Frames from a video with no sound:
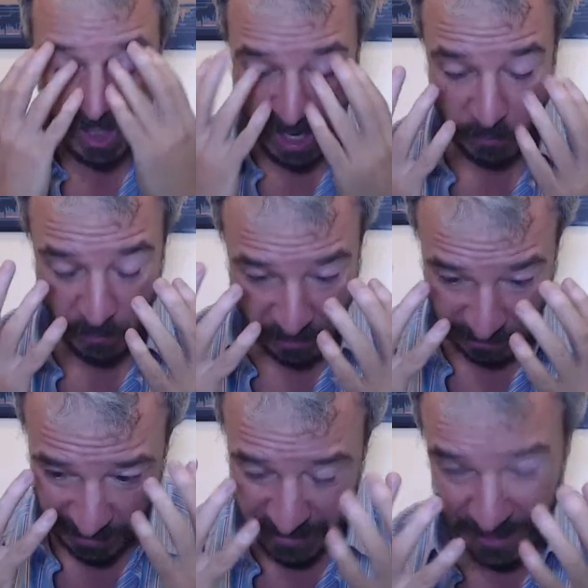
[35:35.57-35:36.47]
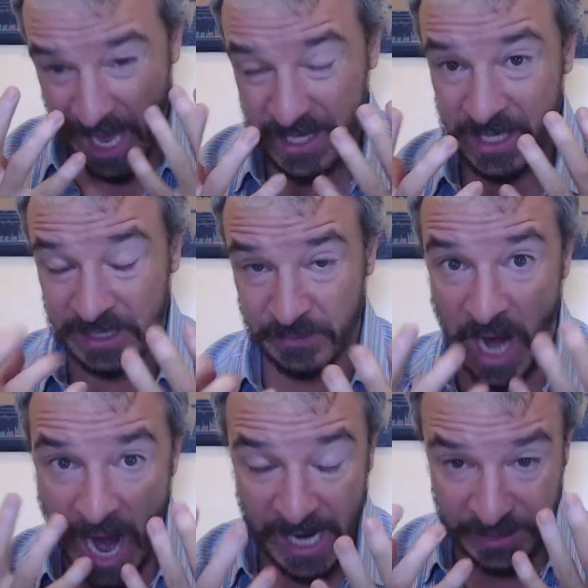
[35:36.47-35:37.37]
I started getting headaches and my
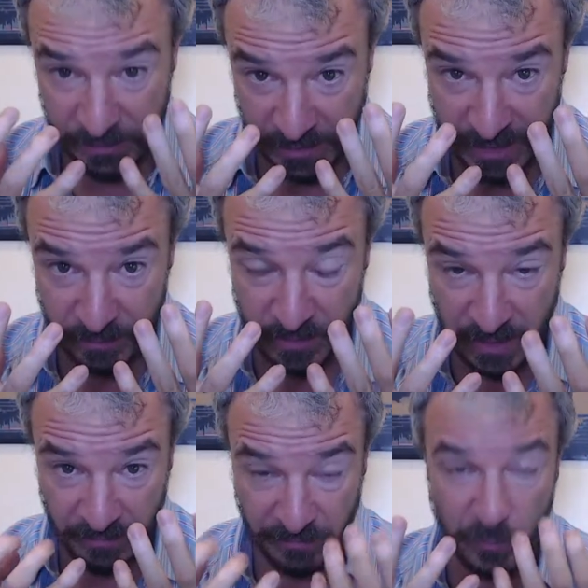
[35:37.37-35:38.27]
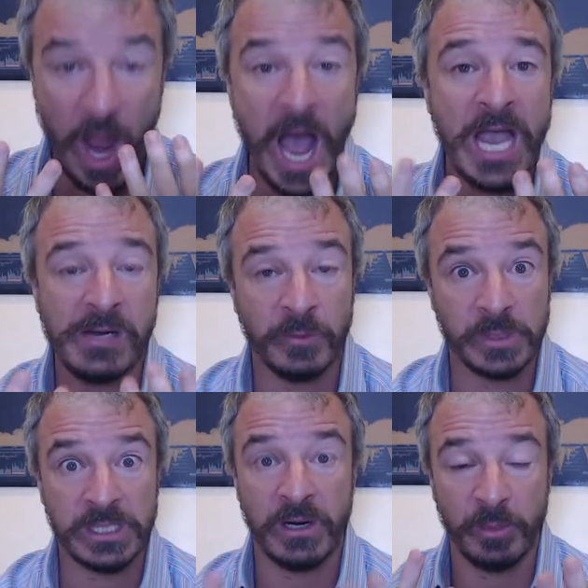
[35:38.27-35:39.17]
eyes were getting like fried from
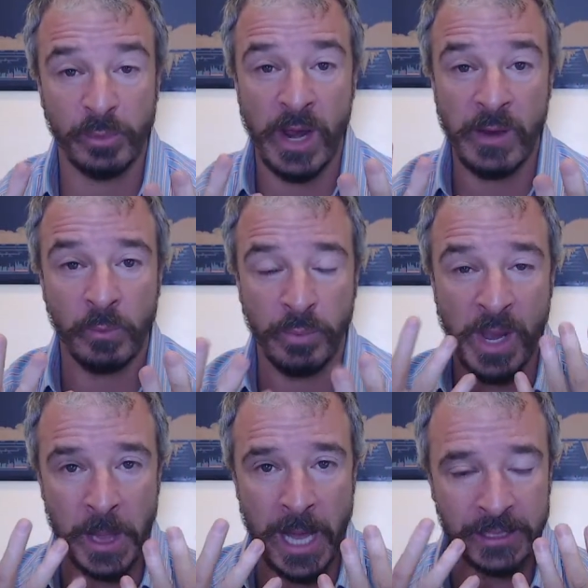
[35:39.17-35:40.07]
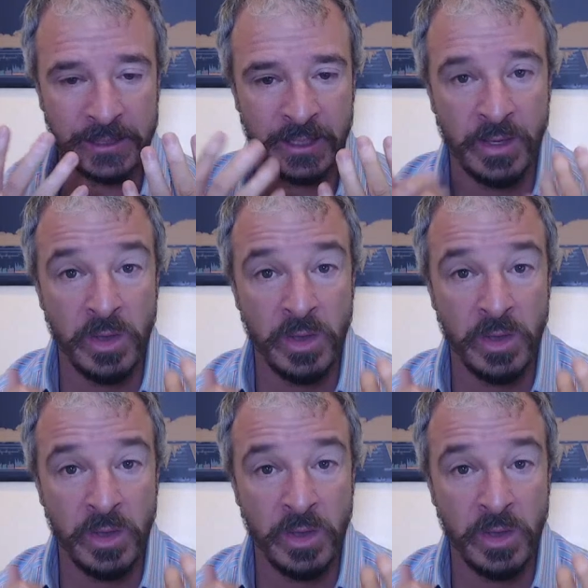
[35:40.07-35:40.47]
staring at bright lights.